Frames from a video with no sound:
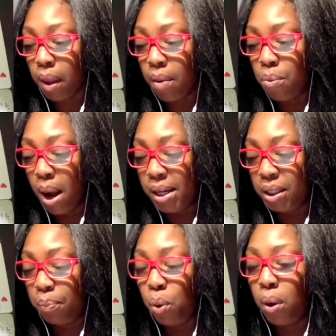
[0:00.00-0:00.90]
write
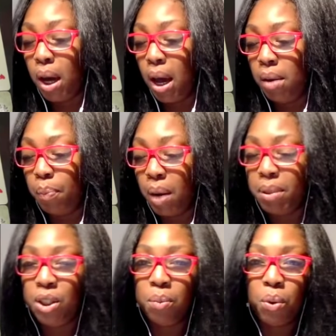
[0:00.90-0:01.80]
a book and
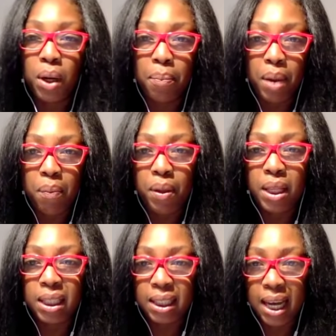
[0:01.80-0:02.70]
publish a book, and maybe
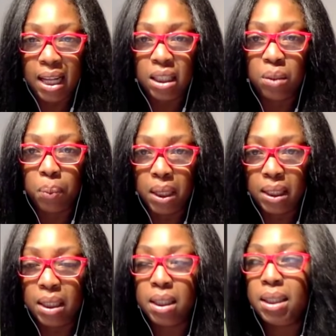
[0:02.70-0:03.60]
the sales
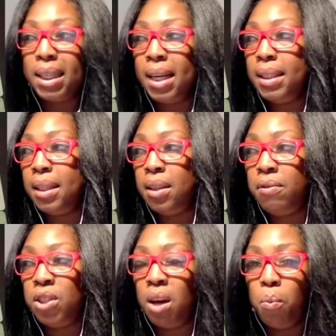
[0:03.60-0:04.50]
wasn't, it's as if
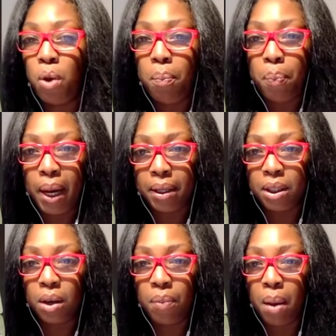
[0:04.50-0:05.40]
someone
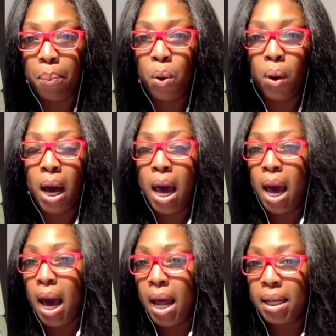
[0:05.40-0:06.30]
picked up that book
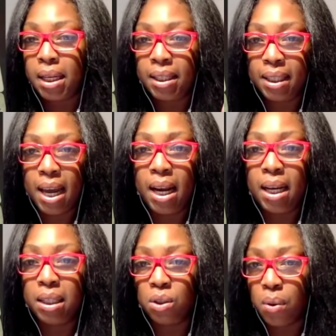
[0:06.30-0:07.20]
and sale
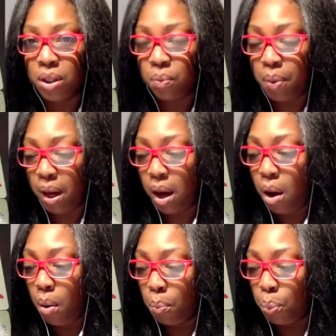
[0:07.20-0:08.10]
is going to be
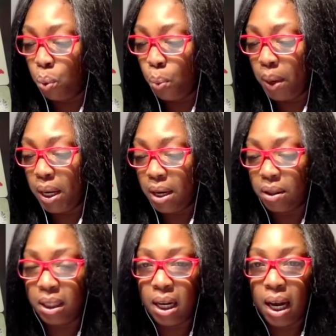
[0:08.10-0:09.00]
booming.
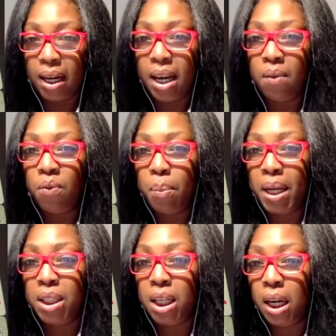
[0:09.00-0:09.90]
There's a lot of
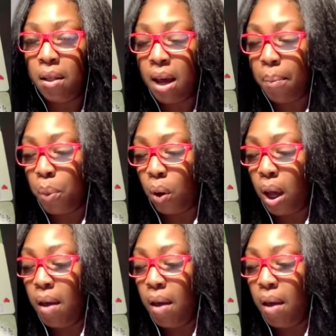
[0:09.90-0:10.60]
information in that book